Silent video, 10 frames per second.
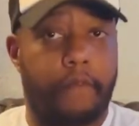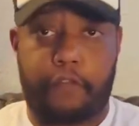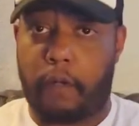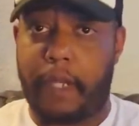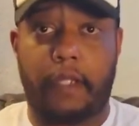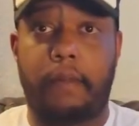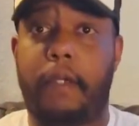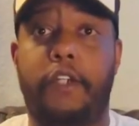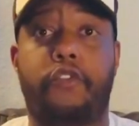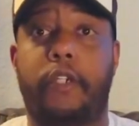from
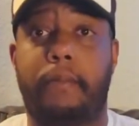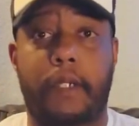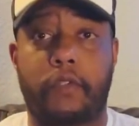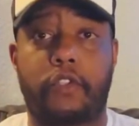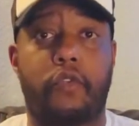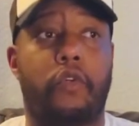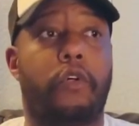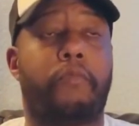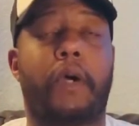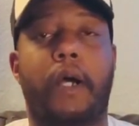elementary to middle
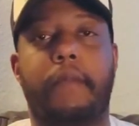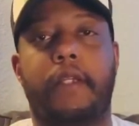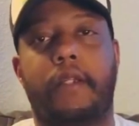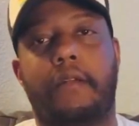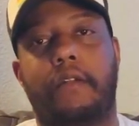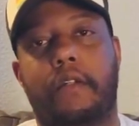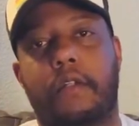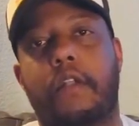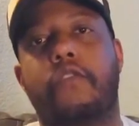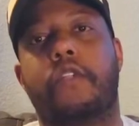school, probably in
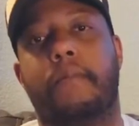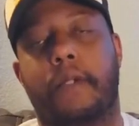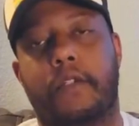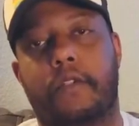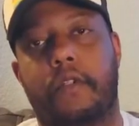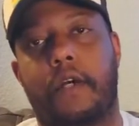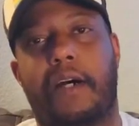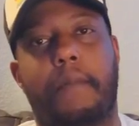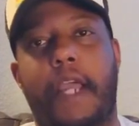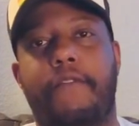close to the
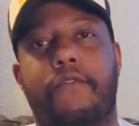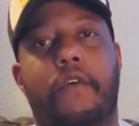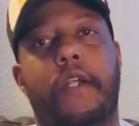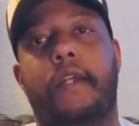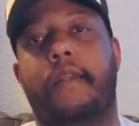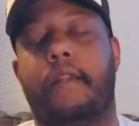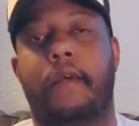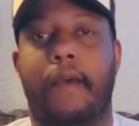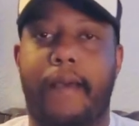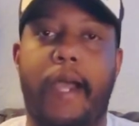middle eighth grade and
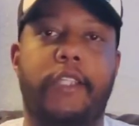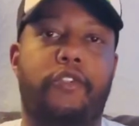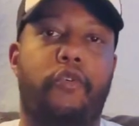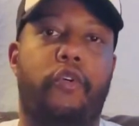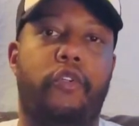high school.